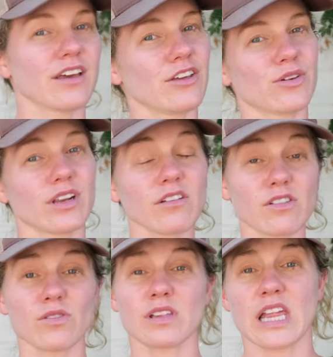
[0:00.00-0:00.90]
You can
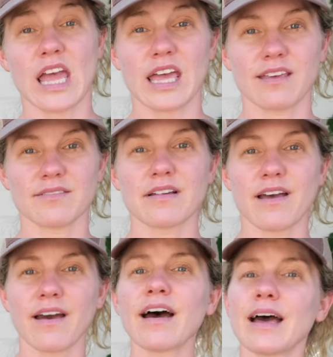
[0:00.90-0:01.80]
also say,
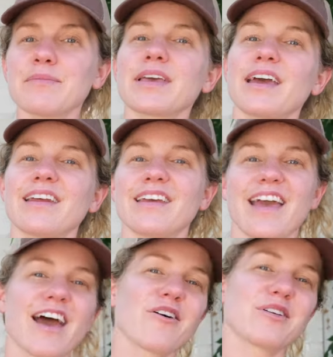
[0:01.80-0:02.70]
I'm getting
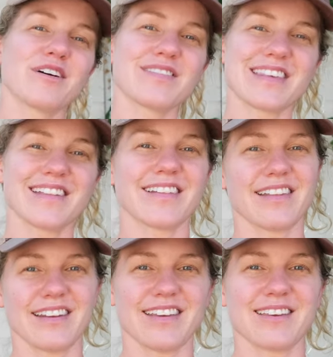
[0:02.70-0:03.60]
out of the
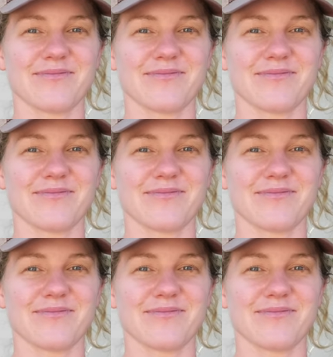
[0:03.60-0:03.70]
city.